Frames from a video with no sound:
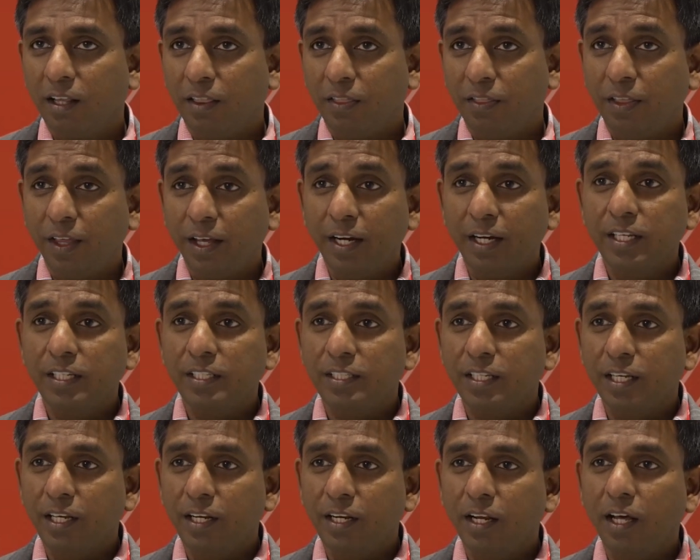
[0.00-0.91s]
there is
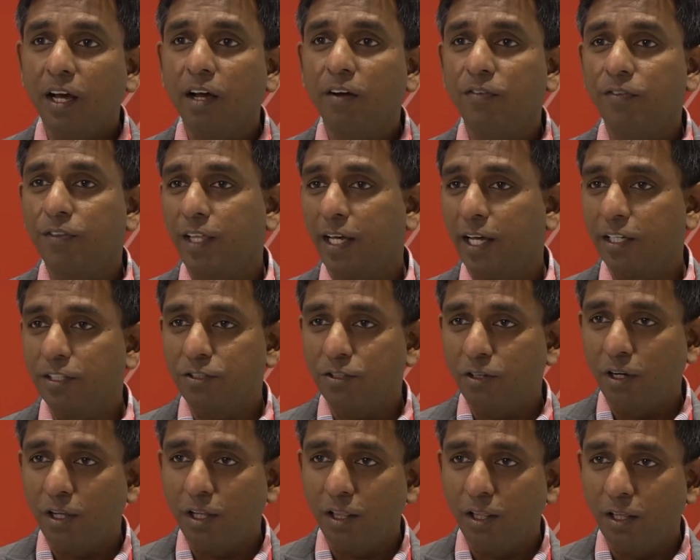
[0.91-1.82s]
enough, thanks
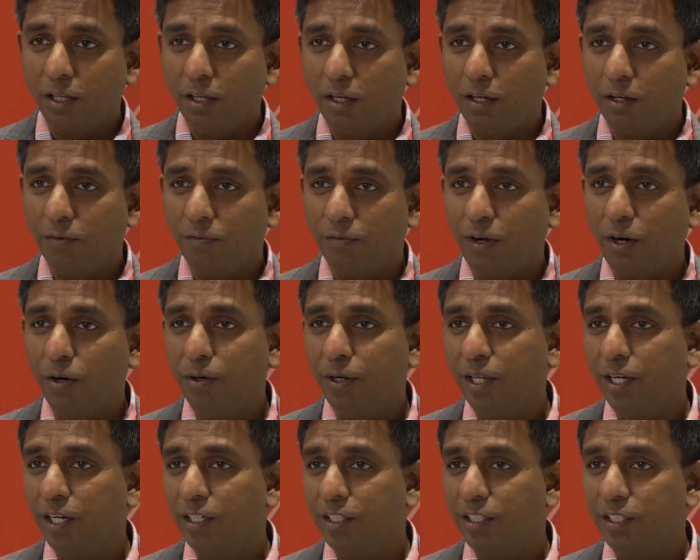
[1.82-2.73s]
to all the
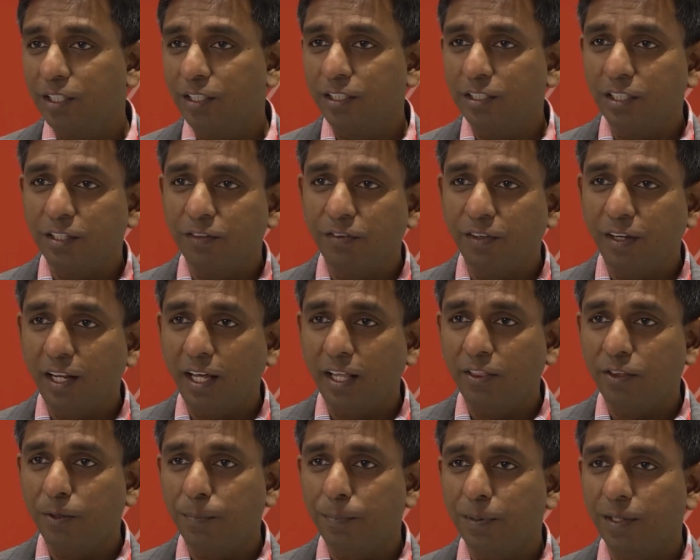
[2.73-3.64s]
foundations and
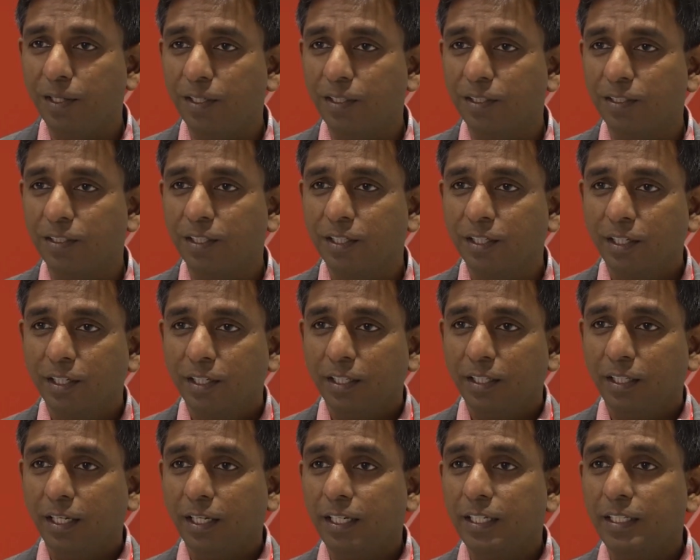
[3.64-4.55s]
philanthropies,
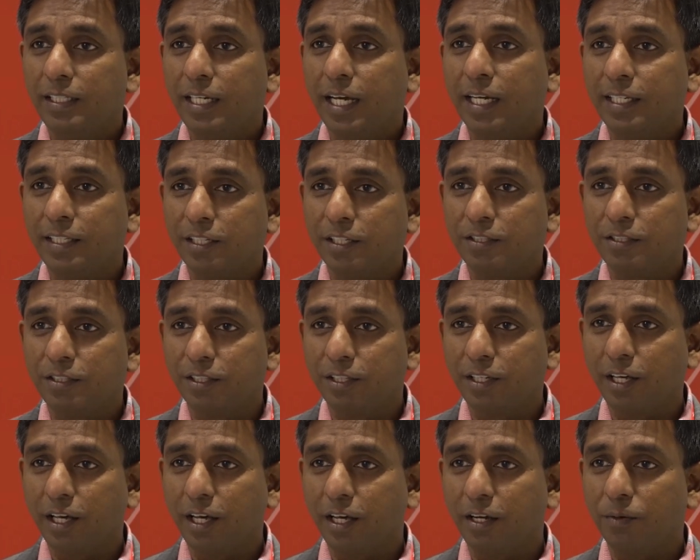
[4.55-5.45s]
there is access to
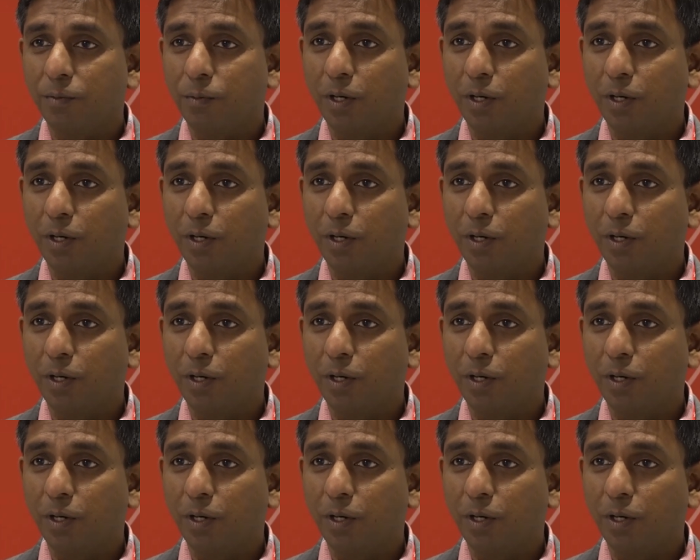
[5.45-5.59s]
care.